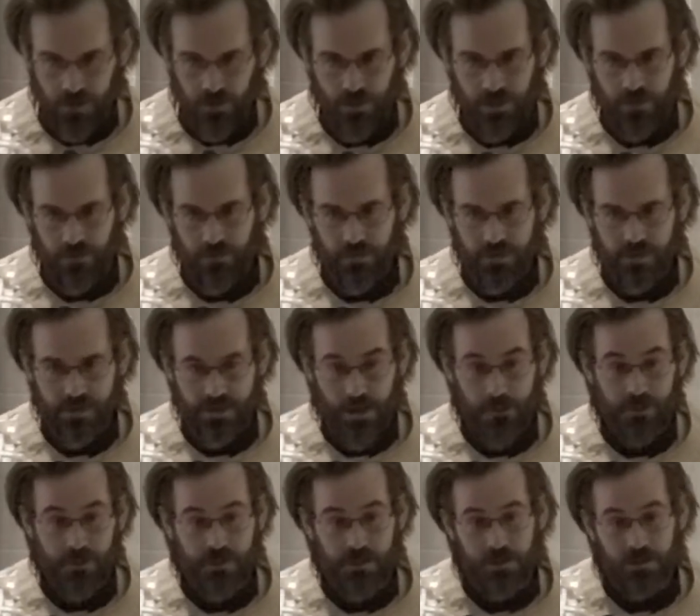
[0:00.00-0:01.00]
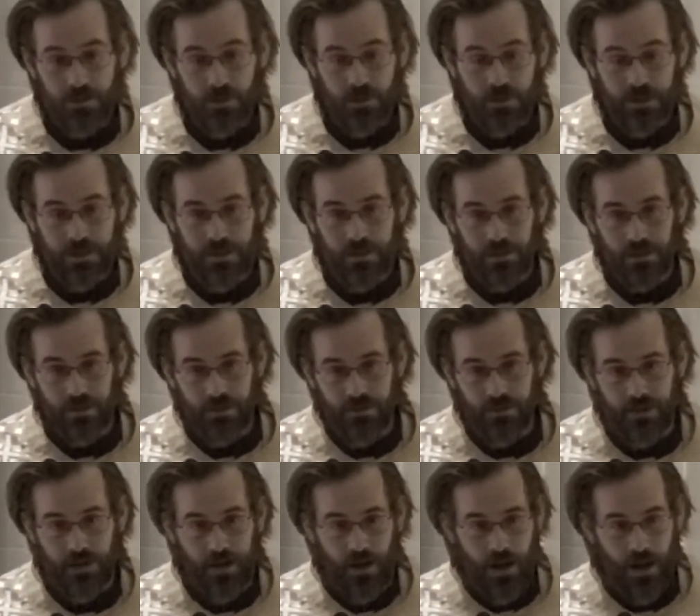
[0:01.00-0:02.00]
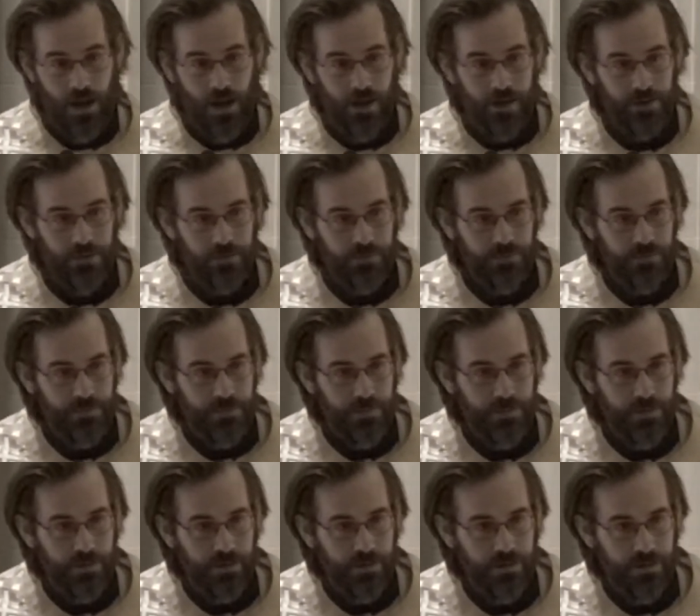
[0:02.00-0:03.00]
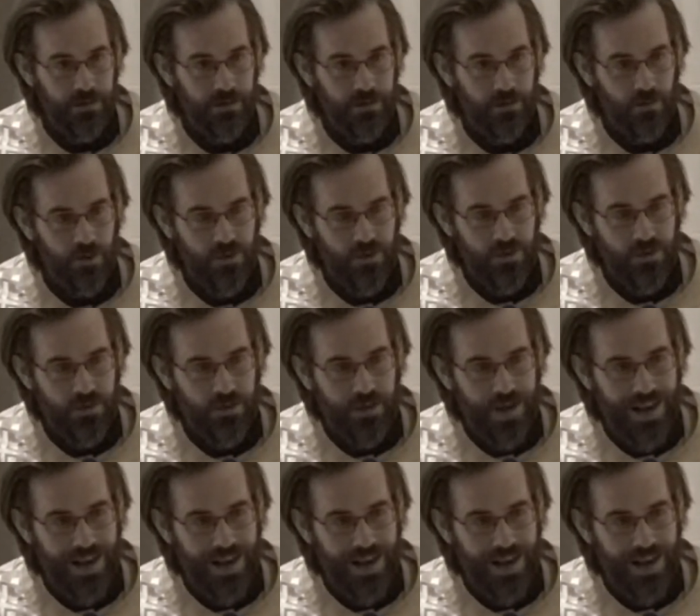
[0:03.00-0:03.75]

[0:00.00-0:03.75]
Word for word: we've substituted the living God with an